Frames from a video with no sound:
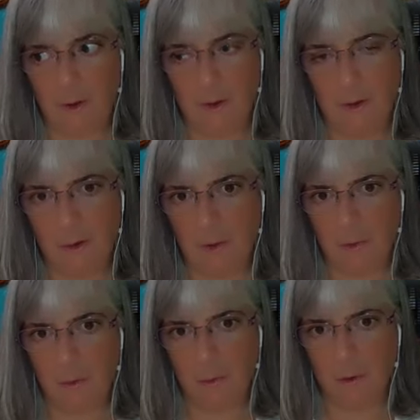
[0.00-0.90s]
retreat
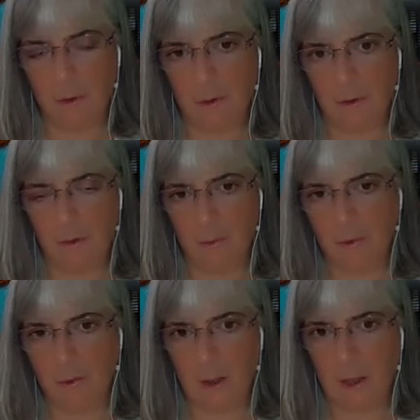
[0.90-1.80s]
with a book because I'm
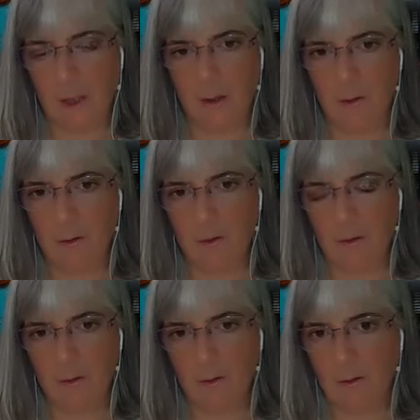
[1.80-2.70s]
too tired
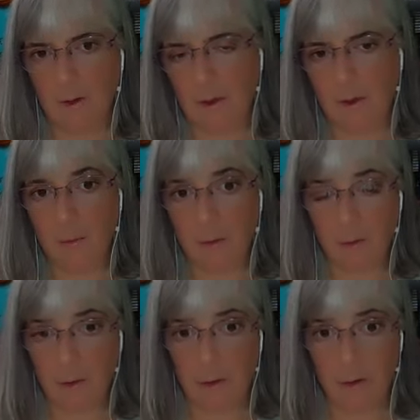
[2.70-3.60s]
to mow the
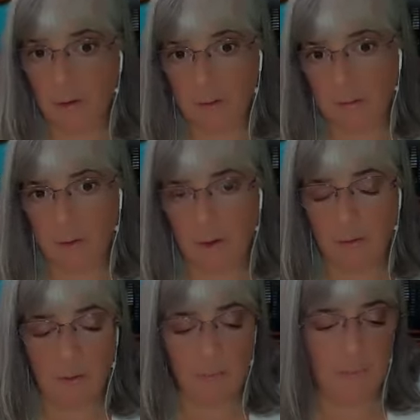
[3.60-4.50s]
lawn or
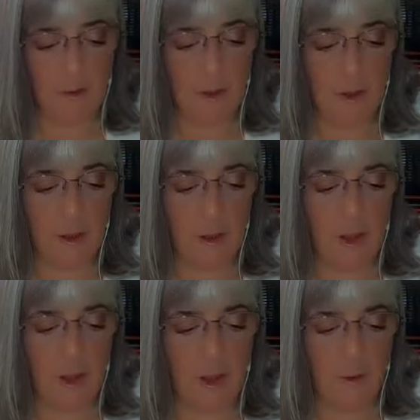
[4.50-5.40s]
whatever, right?
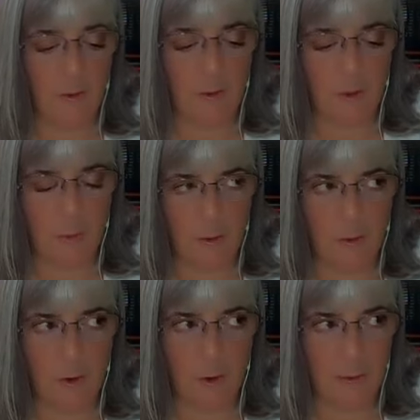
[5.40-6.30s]
So they
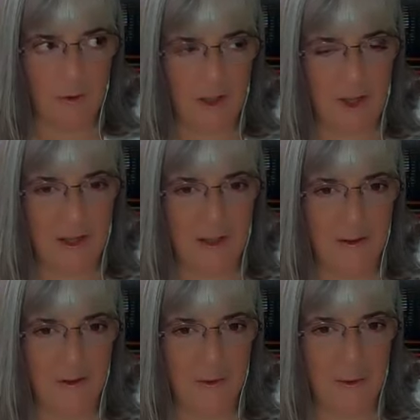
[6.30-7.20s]
withdraw when
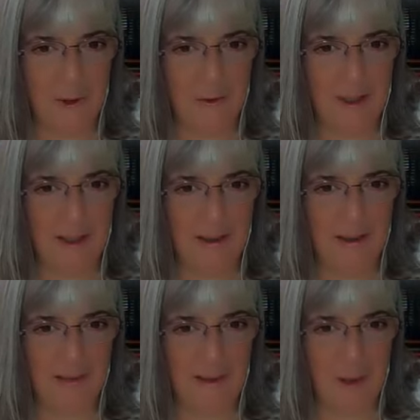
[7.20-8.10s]
tired, the water violet
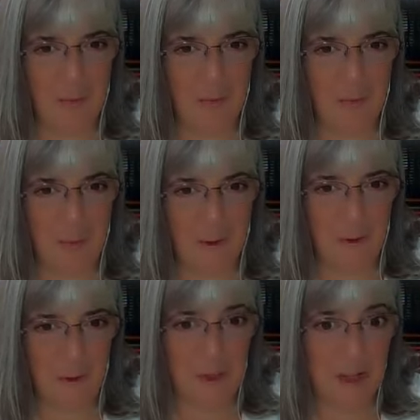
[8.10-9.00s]
type, the
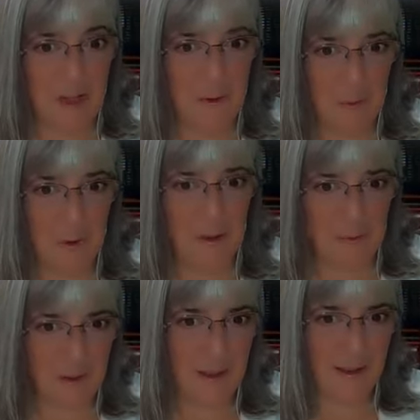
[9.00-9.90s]
person who needs water
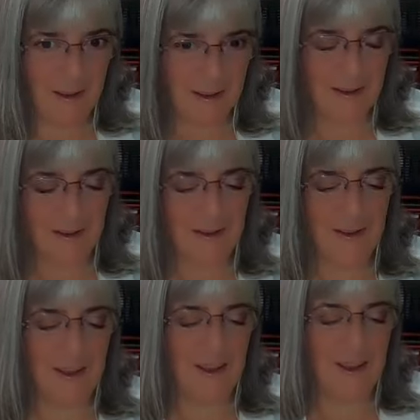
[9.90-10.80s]
violet,
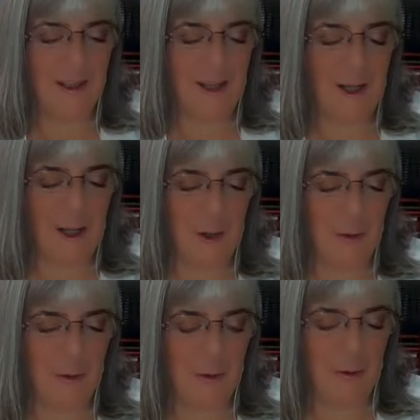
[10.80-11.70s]
right?
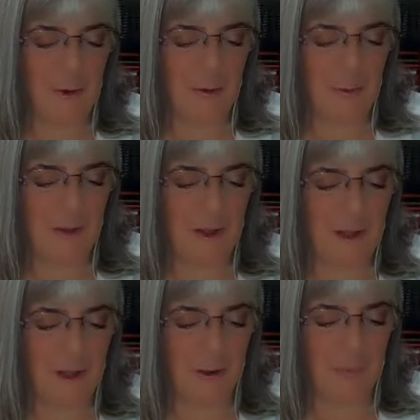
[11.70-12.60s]
Withdraws when
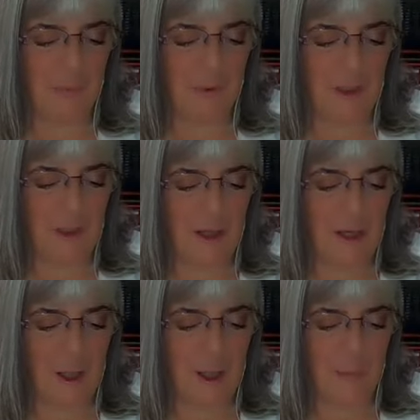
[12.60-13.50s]
tired.
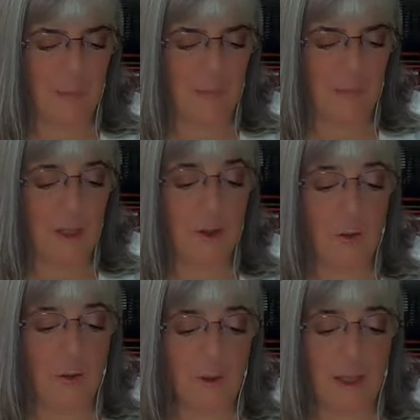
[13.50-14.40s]
They
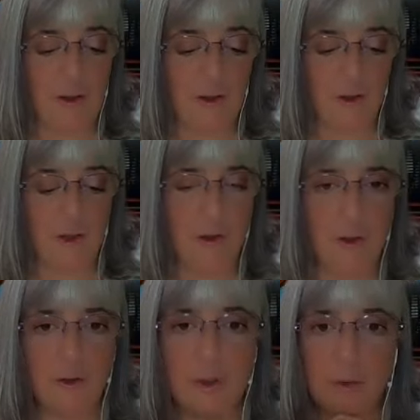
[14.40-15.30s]
don't like to share
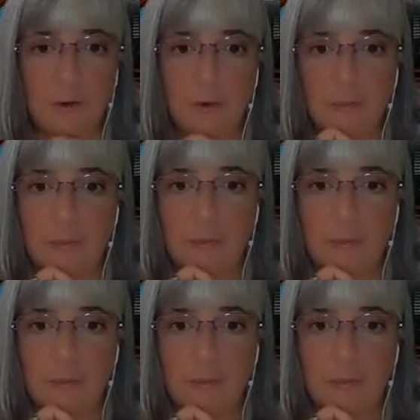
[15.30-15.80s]
their troubles